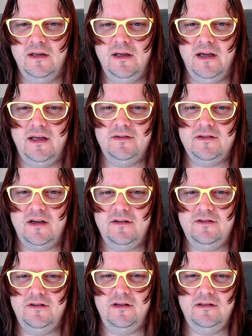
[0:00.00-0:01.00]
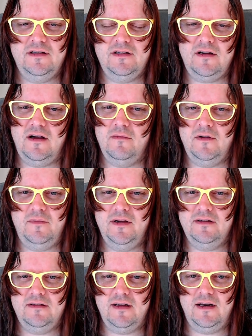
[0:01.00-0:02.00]
And so during this time, I've been
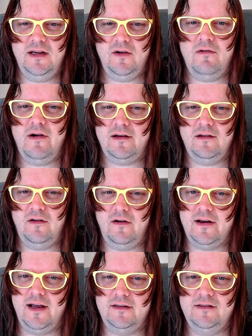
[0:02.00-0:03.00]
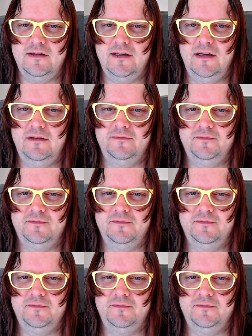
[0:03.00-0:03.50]
studying quite a lot, actually.